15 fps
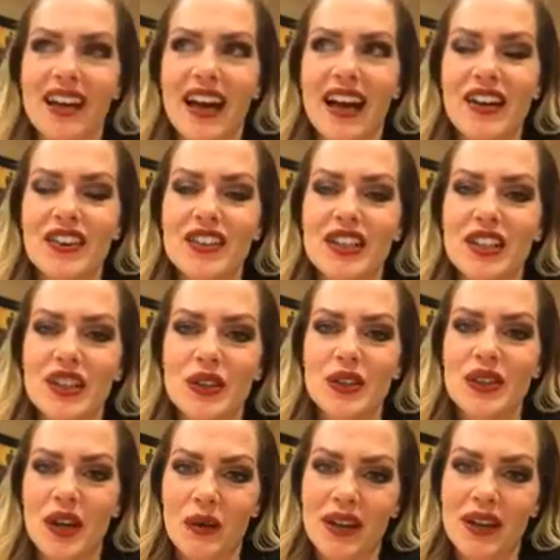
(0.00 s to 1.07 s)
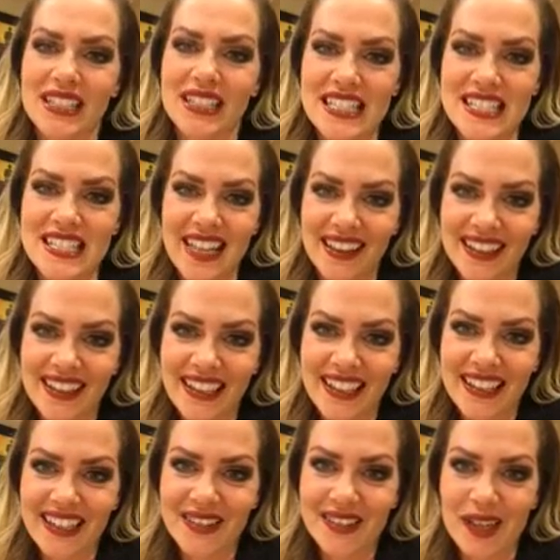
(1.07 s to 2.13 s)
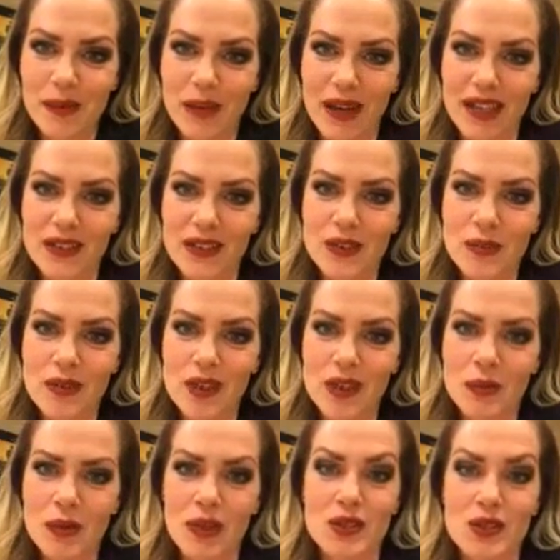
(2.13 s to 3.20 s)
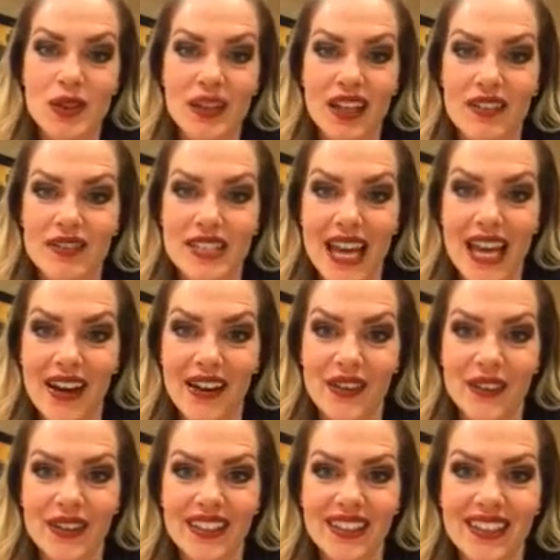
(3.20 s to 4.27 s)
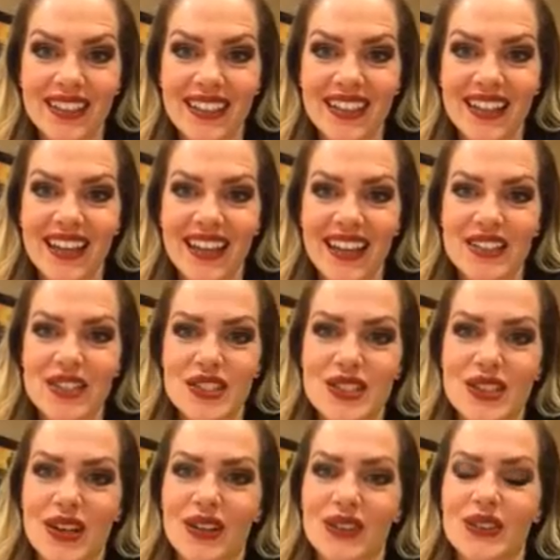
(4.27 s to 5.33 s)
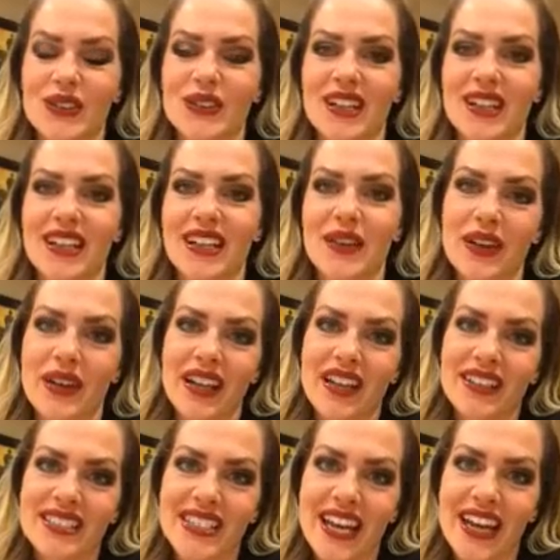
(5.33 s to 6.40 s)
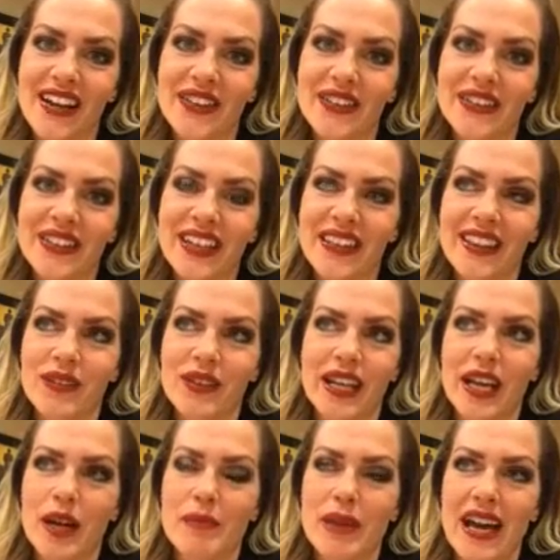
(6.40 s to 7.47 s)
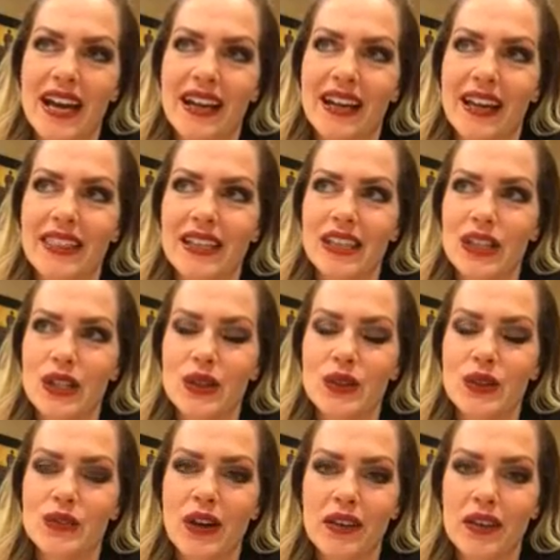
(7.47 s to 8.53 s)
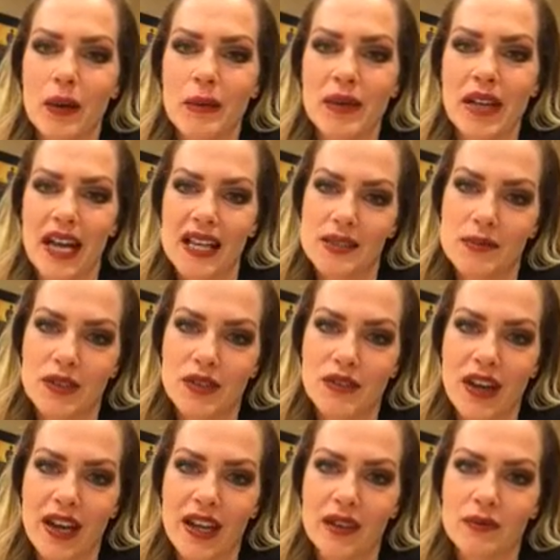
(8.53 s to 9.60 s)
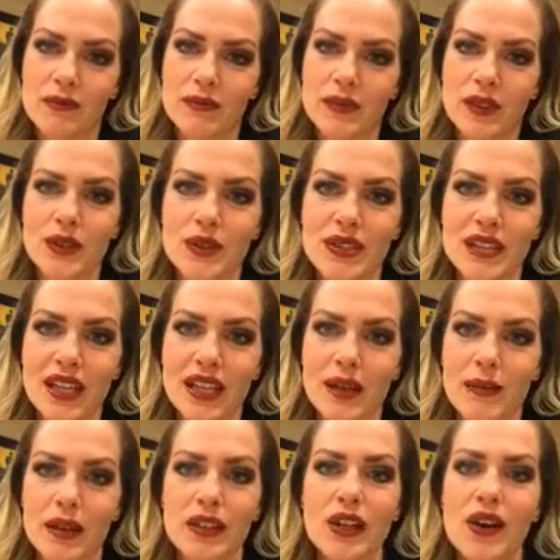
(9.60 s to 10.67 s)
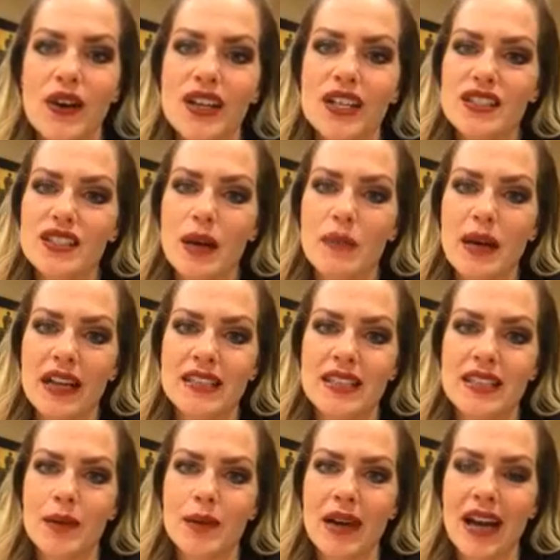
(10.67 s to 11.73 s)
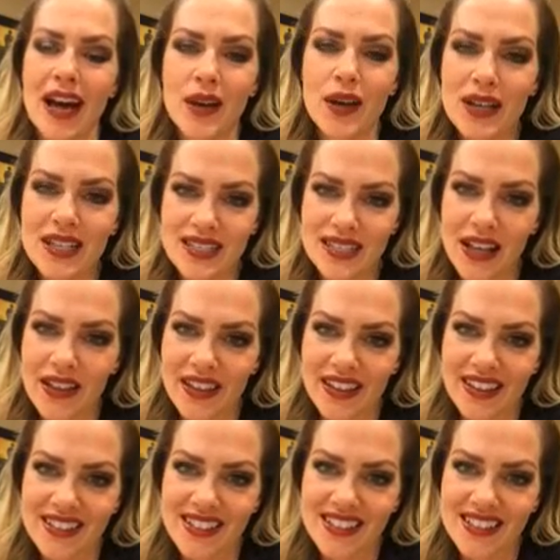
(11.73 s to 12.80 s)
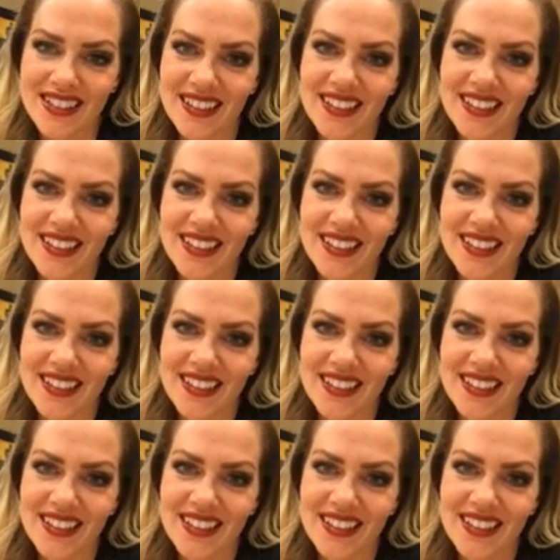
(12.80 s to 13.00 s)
I already knew that I wanted to sell it when I bought it from you, but I was going out of town. And so I went out of town, and then when I got back, I think you followed up and asked me if I had used it. And I'm like, no, I just got back in town, but how do I sell this?